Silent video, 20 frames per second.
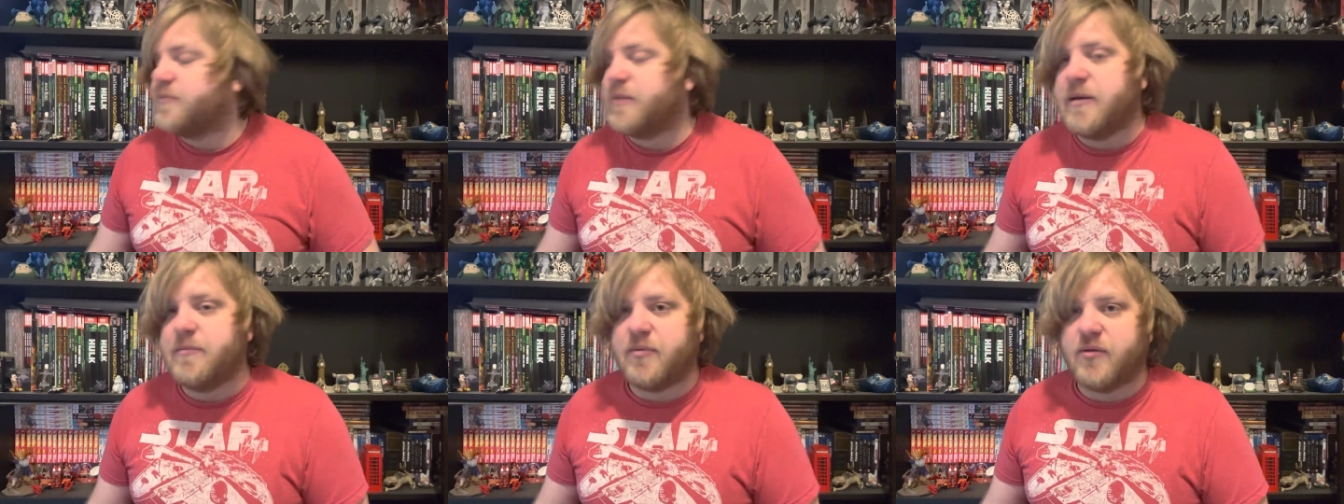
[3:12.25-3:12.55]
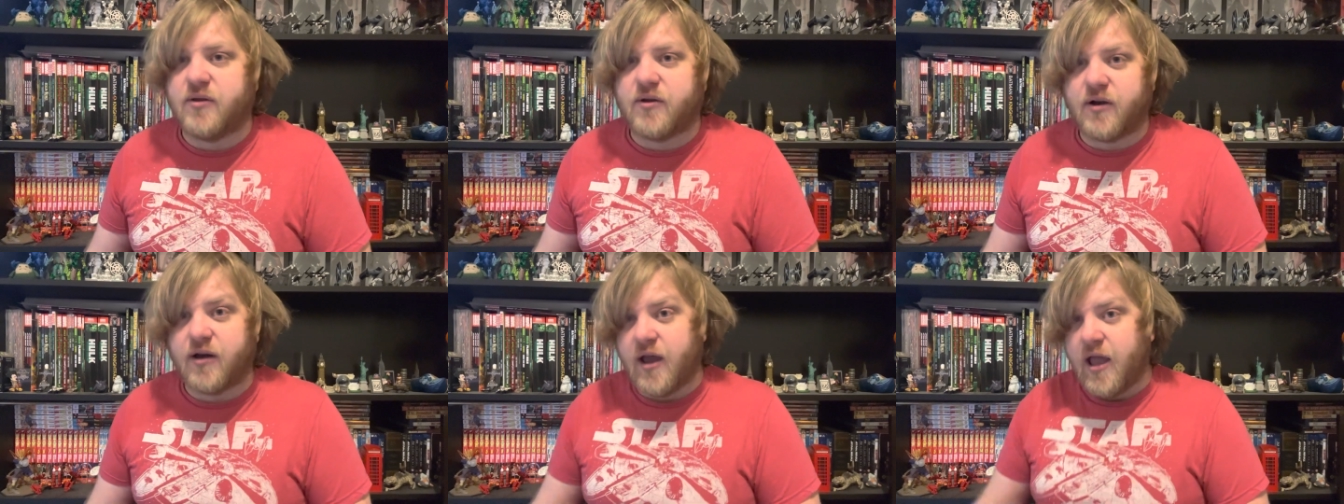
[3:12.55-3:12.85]
People
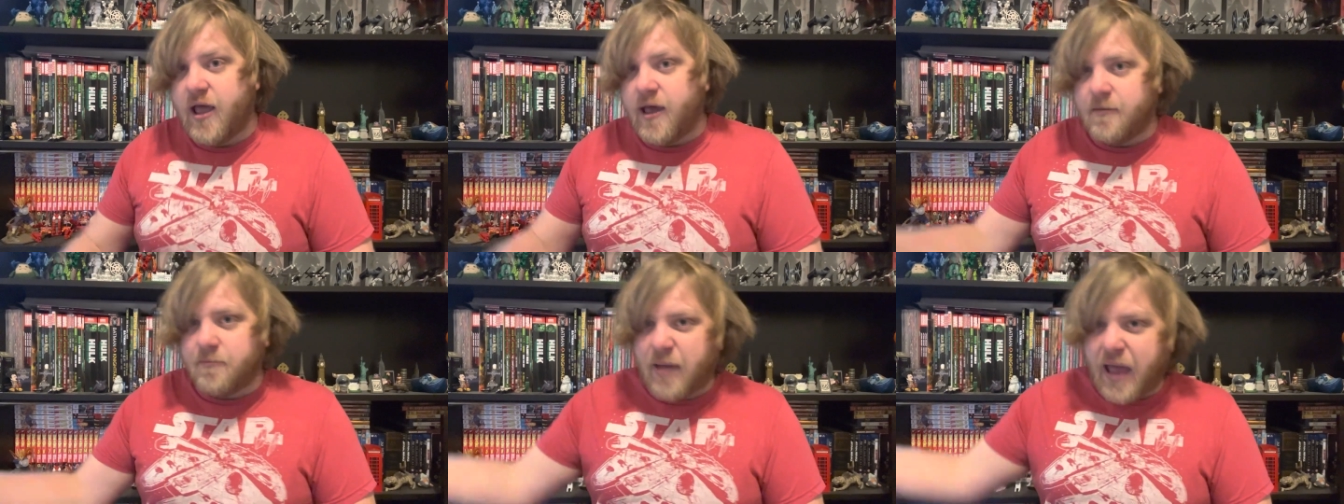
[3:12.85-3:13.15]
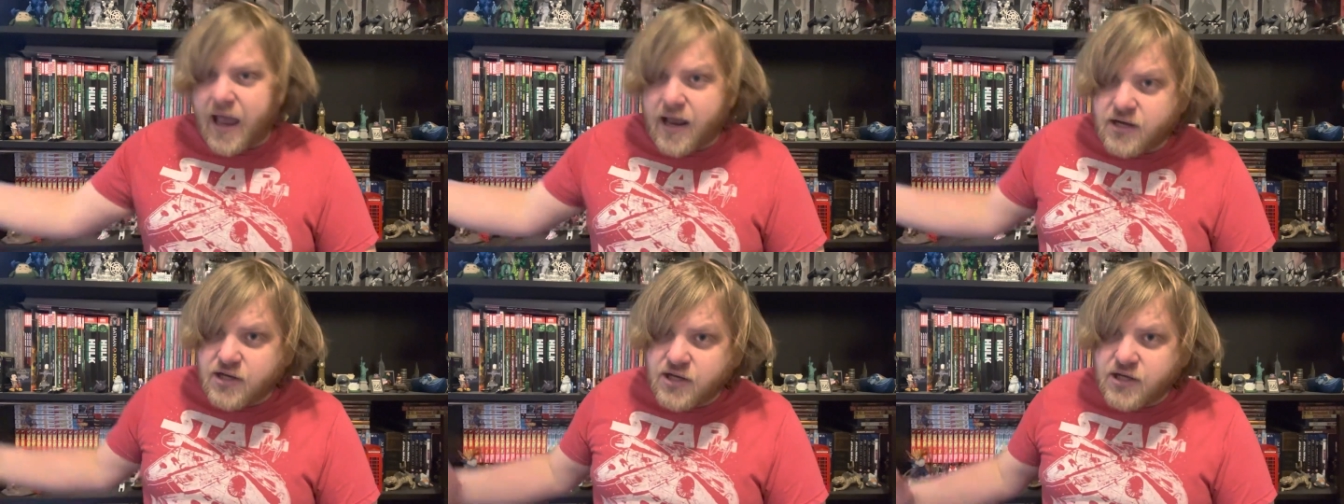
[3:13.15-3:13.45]
are
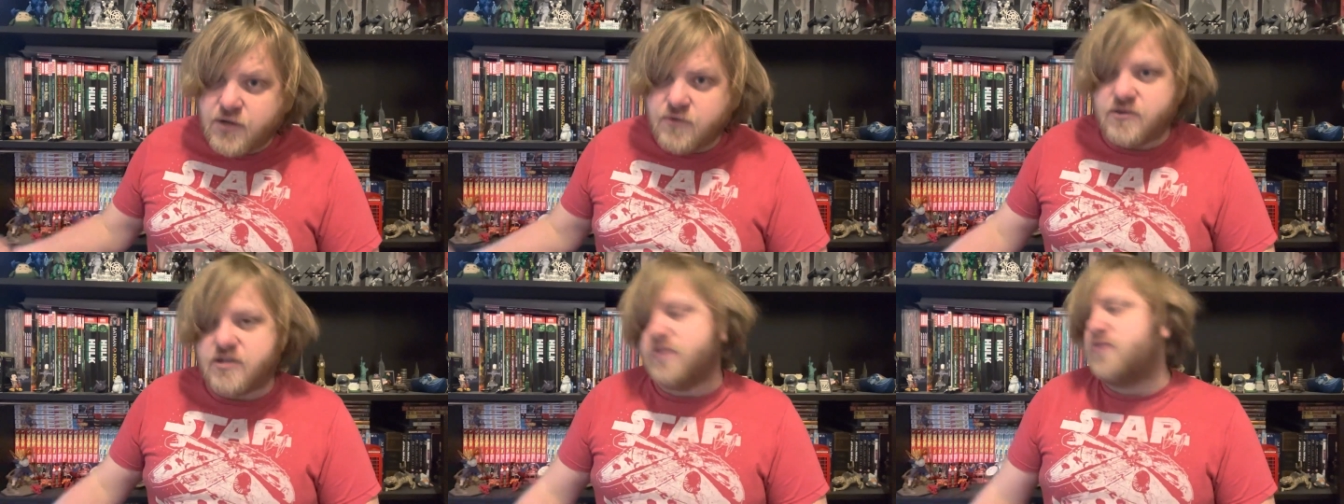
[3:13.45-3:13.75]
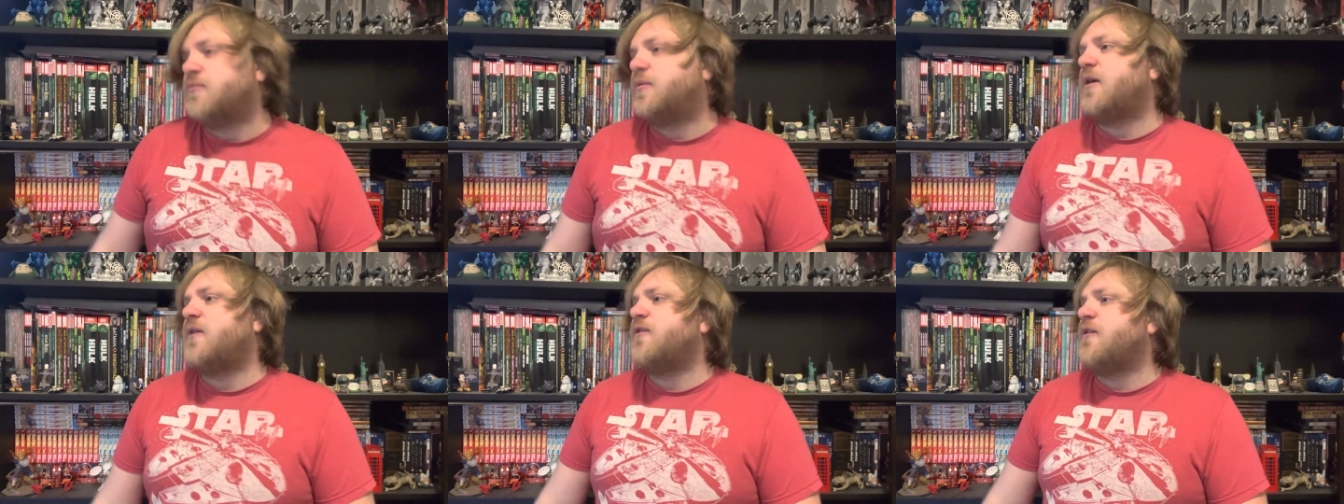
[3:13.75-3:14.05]
patting
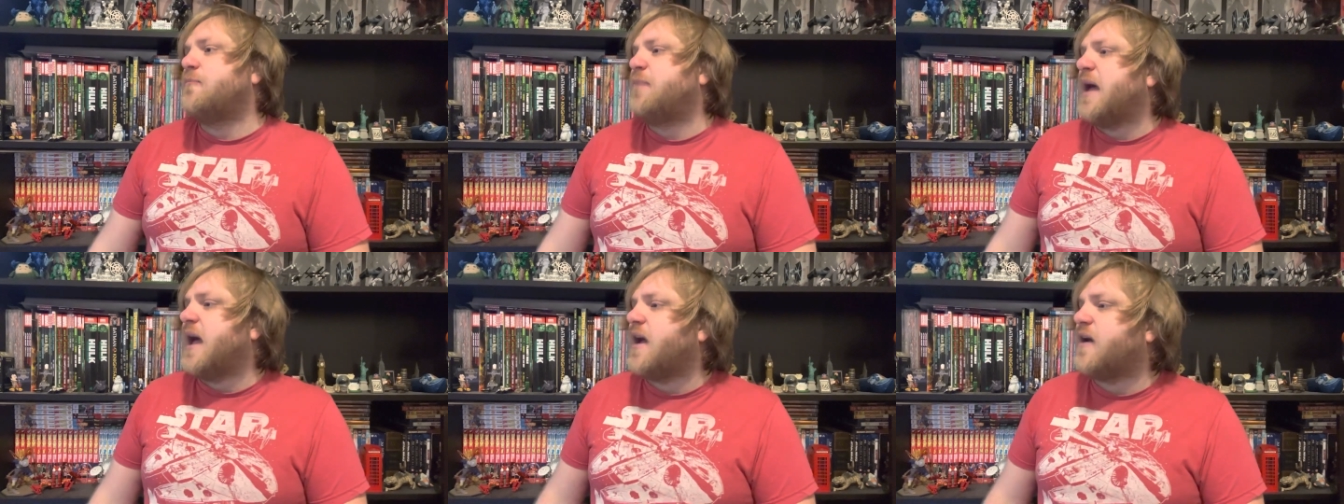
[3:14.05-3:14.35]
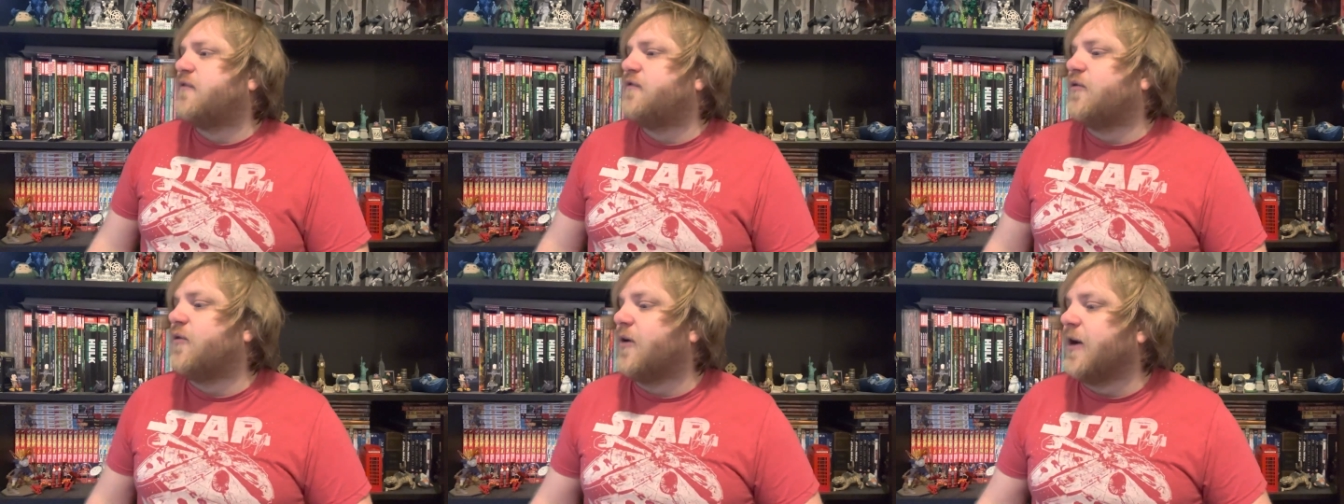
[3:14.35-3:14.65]
YouTube on the
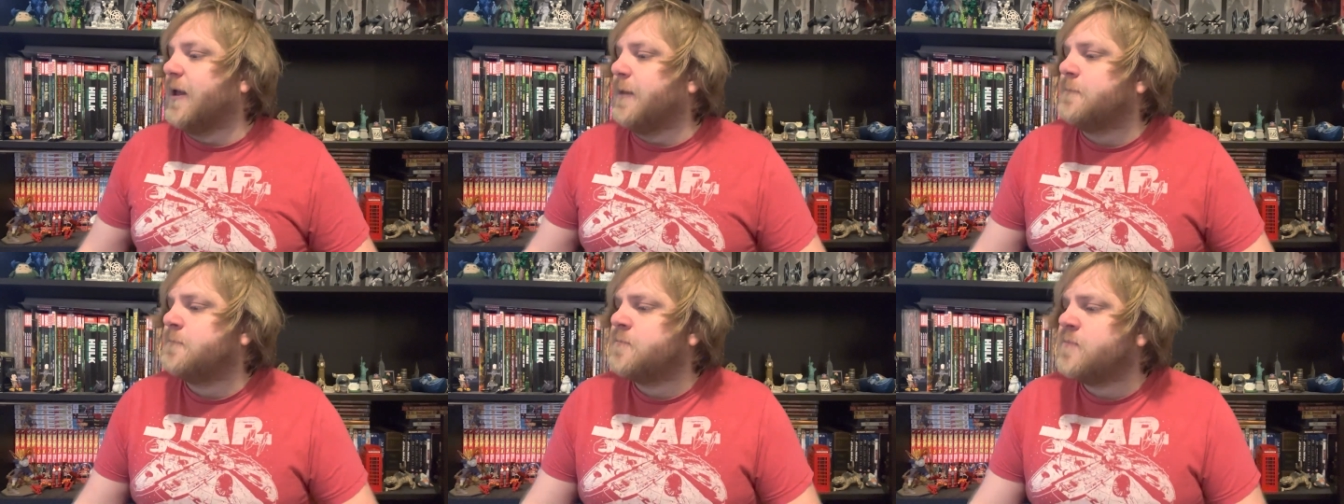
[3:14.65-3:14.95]
back for it.